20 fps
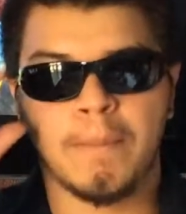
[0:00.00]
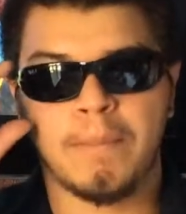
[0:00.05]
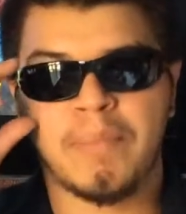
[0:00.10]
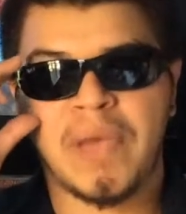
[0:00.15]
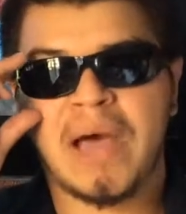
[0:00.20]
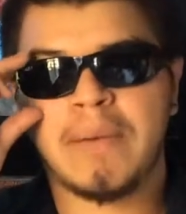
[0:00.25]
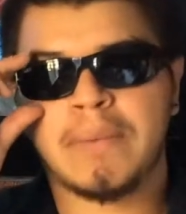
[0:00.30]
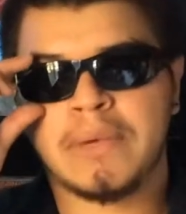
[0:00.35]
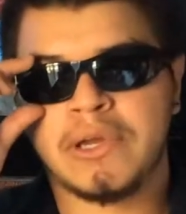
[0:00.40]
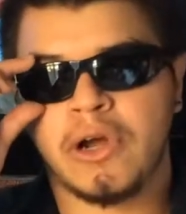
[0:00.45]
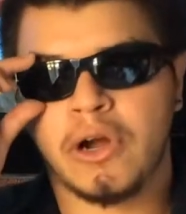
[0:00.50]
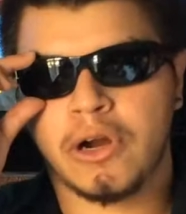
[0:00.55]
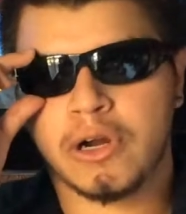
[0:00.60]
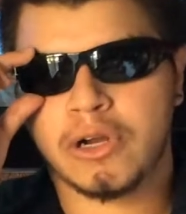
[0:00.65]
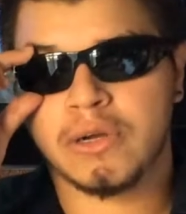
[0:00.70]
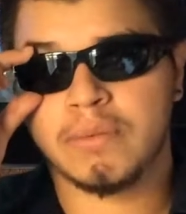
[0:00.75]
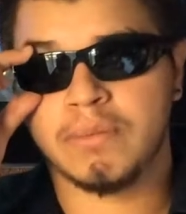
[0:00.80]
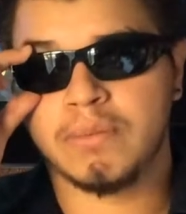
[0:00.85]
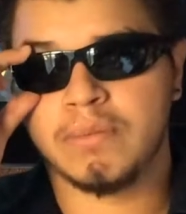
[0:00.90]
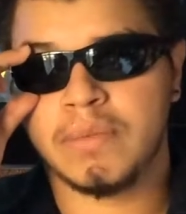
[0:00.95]
Batman
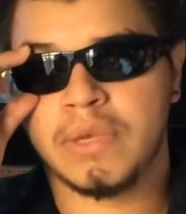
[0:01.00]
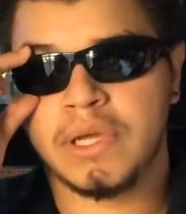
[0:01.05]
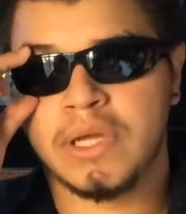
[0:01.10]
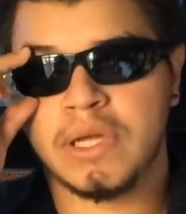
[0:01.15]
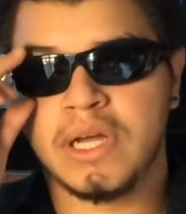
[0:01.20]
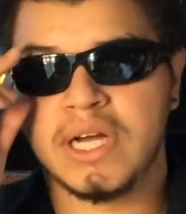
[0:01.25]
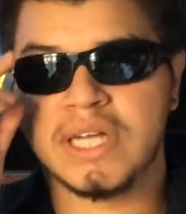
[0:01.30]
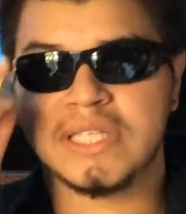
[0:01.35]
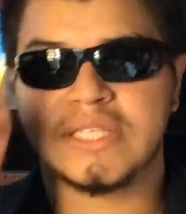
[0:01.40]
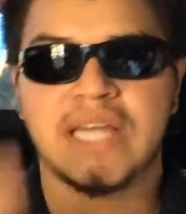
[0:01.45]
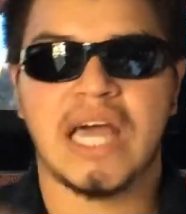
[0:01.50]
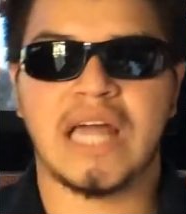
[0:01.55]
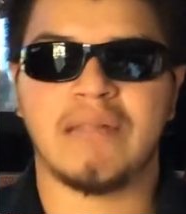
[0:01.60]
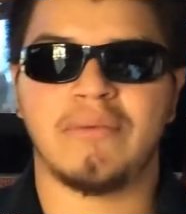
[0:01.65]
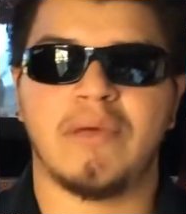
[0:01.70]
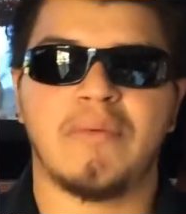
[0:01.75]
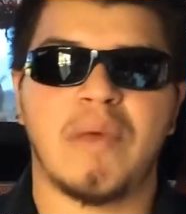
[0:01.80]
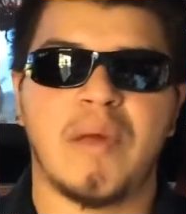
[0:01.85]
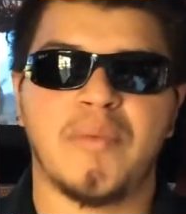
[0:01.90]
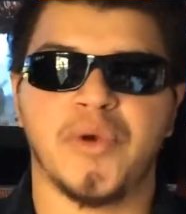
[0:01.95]
Arkham Asylum, I
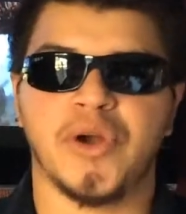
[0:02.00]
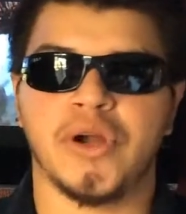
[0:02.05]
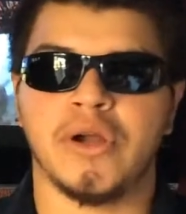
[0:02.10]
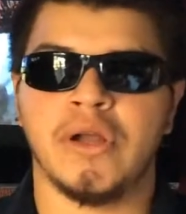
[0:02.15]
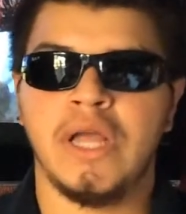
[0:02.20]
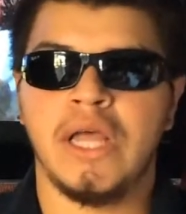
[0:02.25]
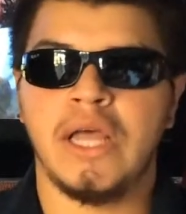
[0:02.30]
remember,